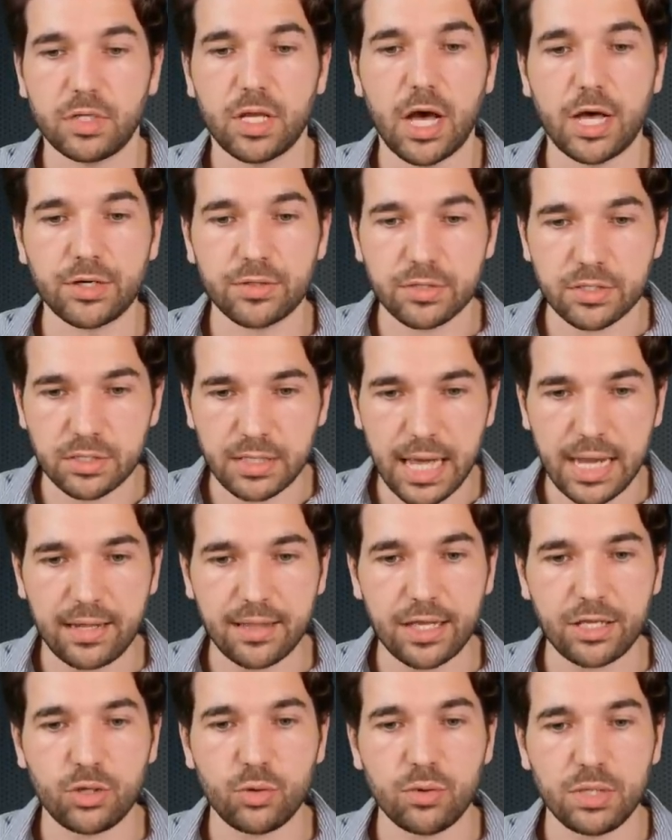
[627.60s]
understanding
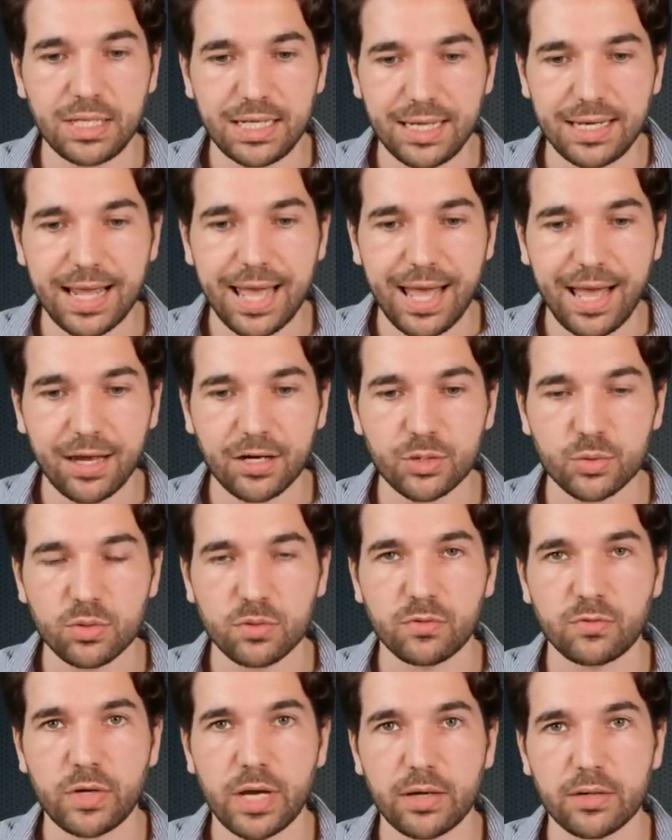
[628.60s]
that you need
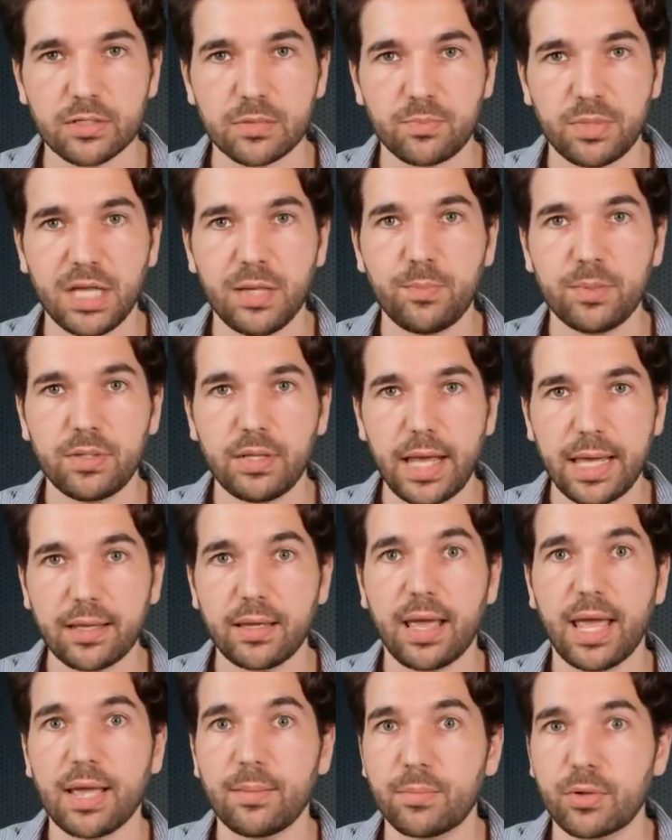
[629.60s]
actual fighters, people
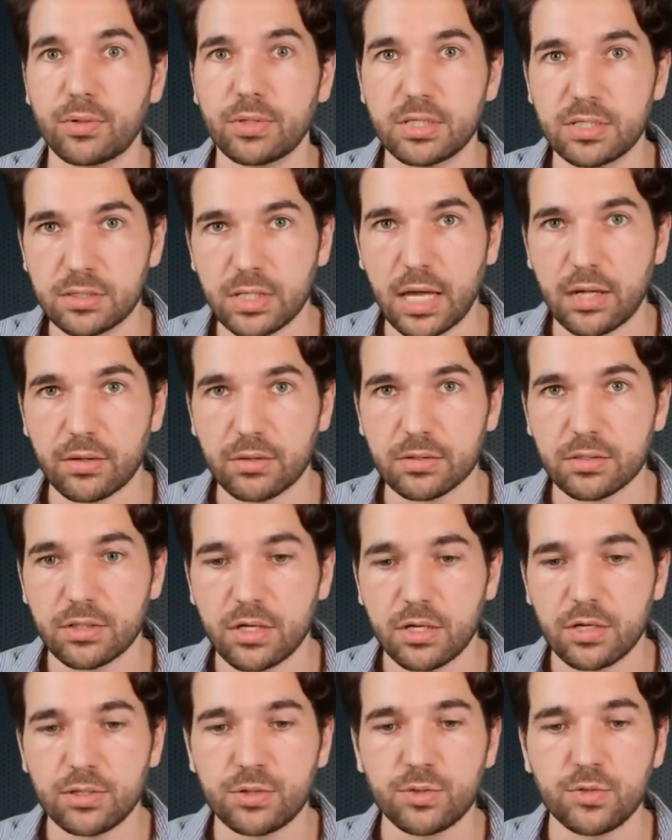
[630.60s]
like a Bernie Sanders,
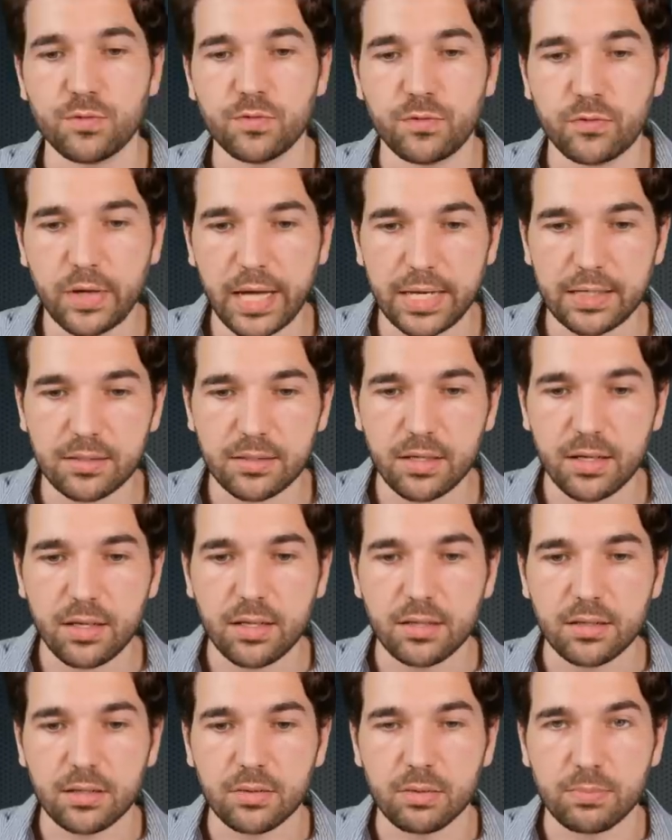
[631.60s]
to fight
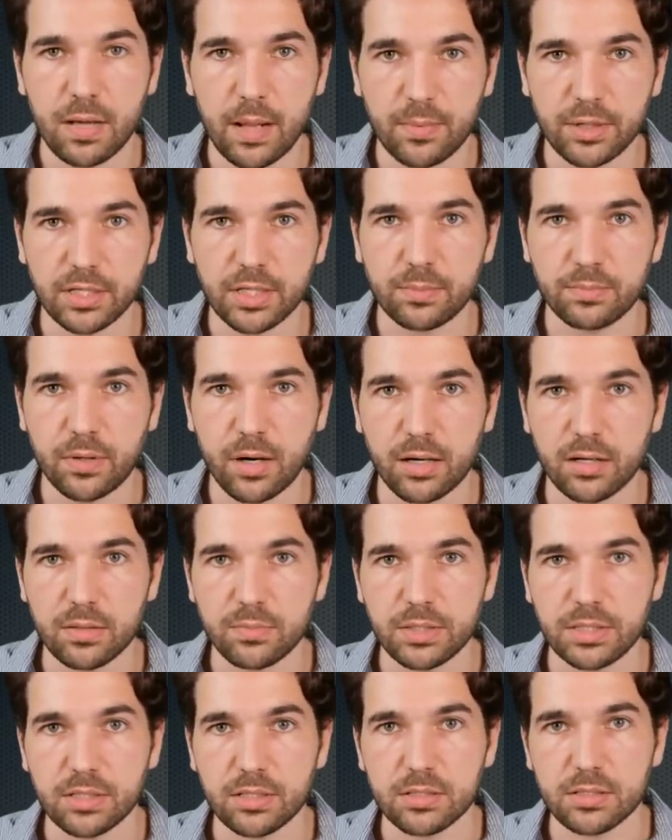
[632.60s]
the Republican Party,
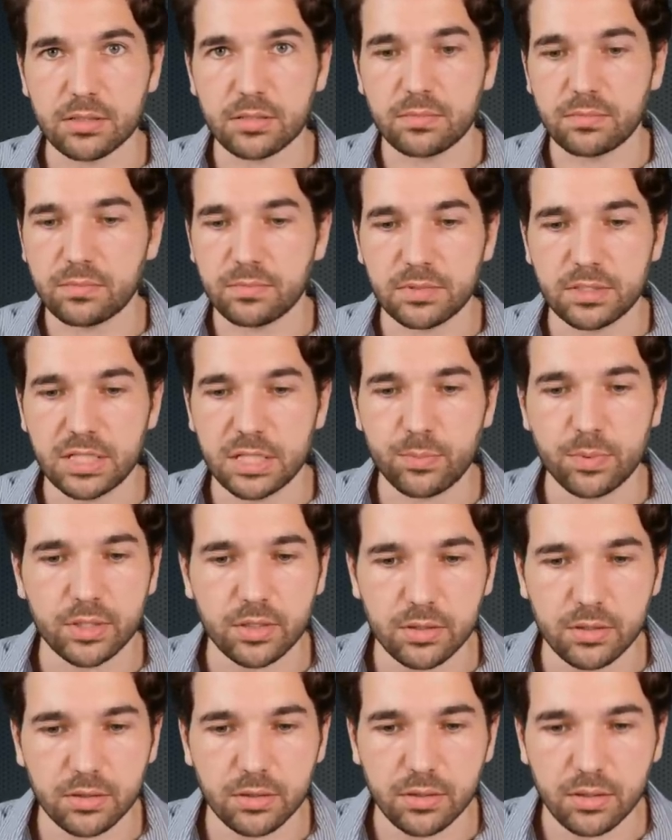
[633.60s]
because
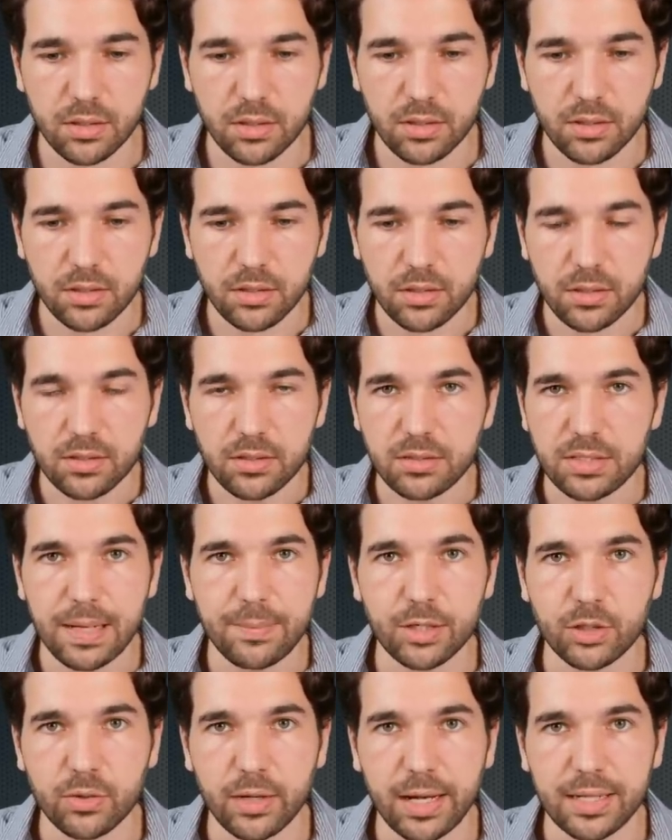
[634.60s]
typical
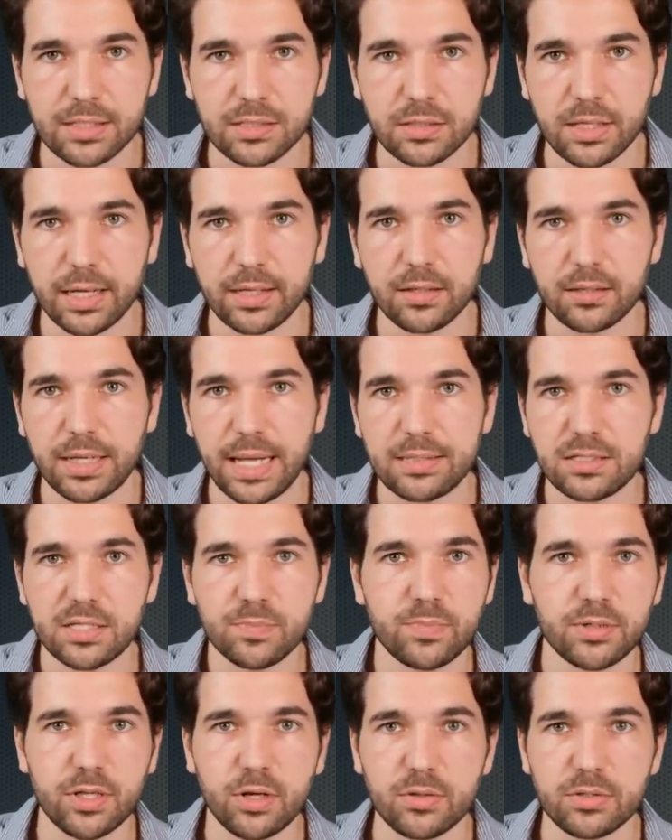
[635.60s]
Democrats like Nancy
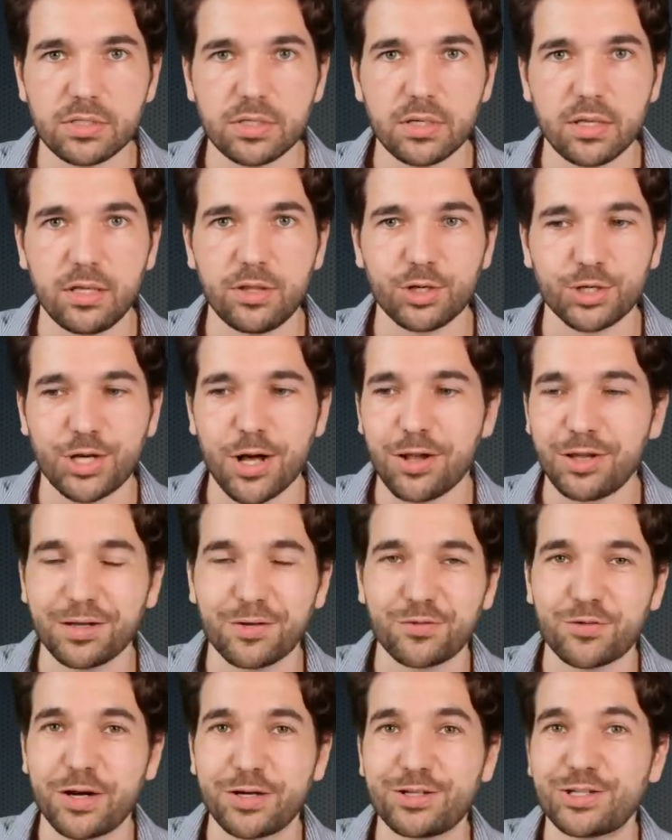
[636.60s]
Pelosi, they're calling
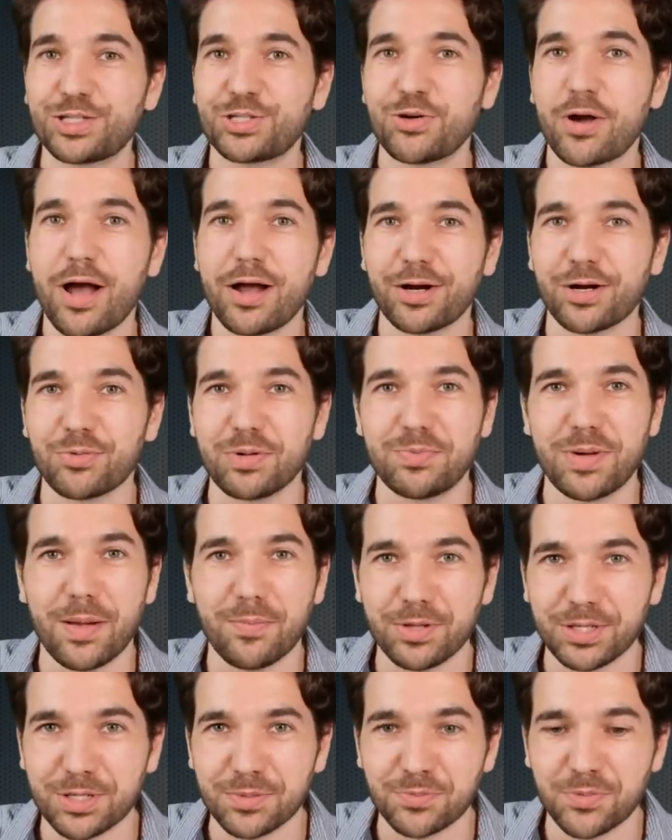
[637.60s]
for a stronger
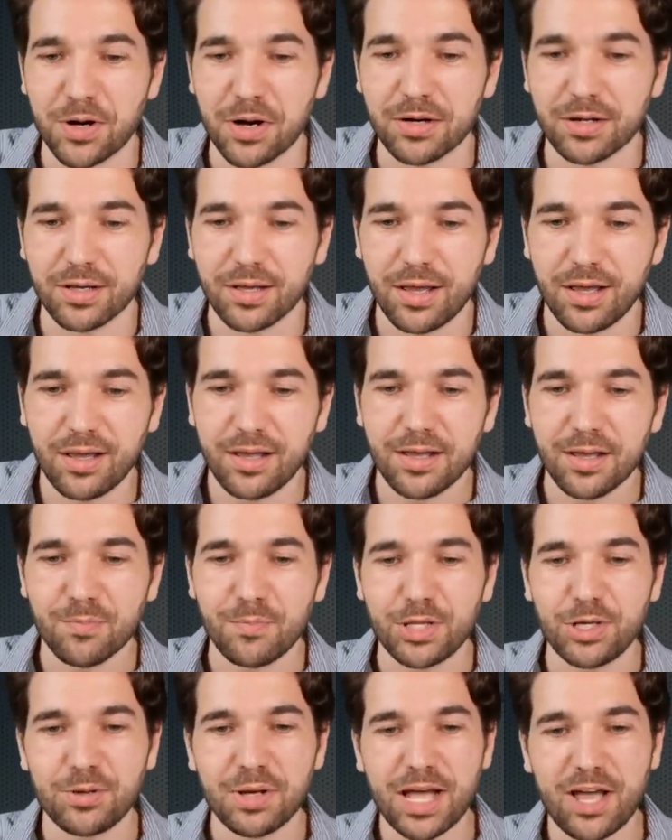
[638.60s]
Republican Party.
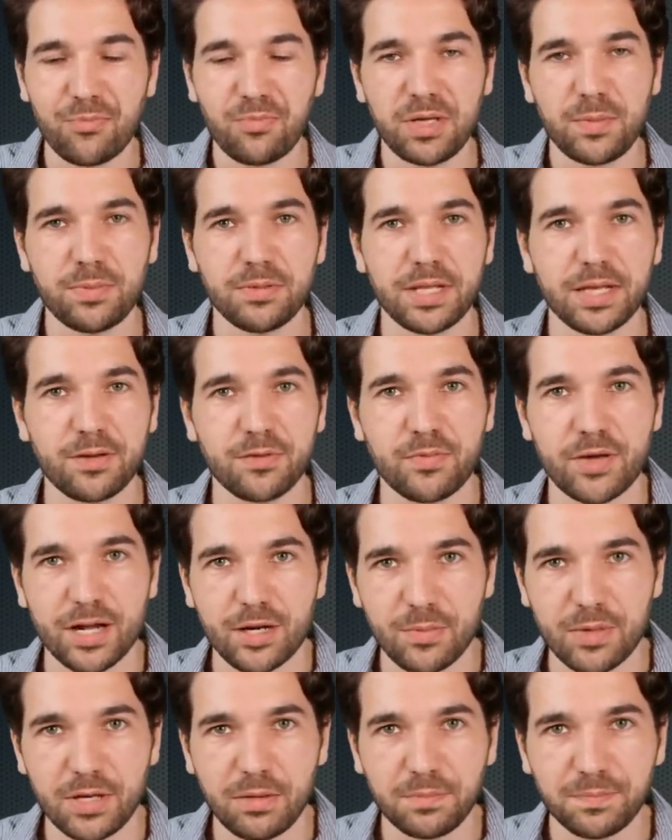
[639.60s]
But you have people like
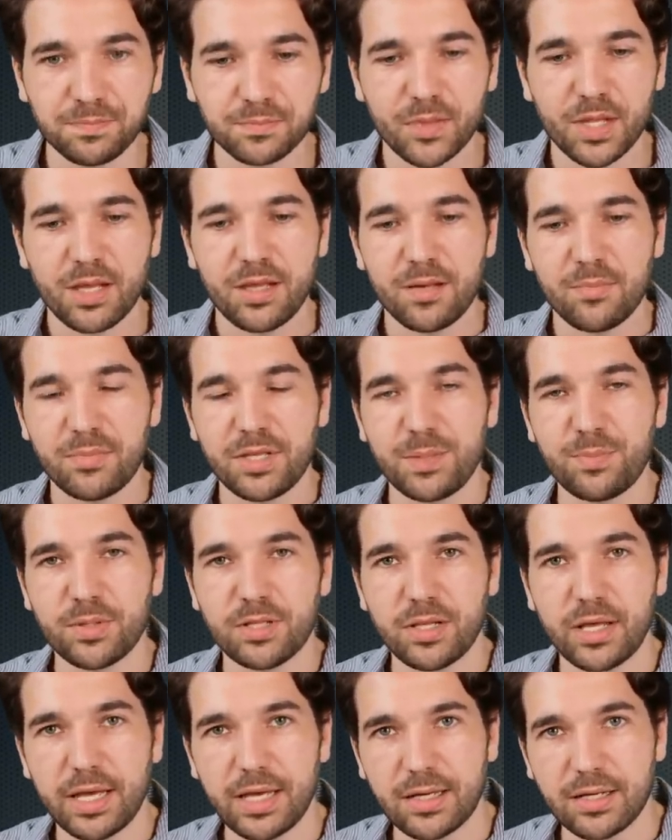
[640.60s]
Fetterman,
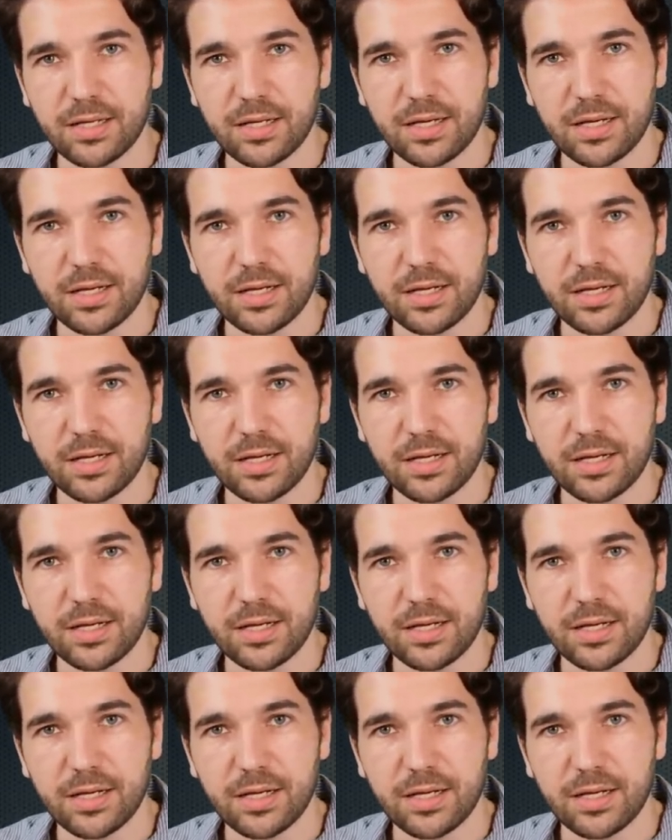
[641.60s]
people like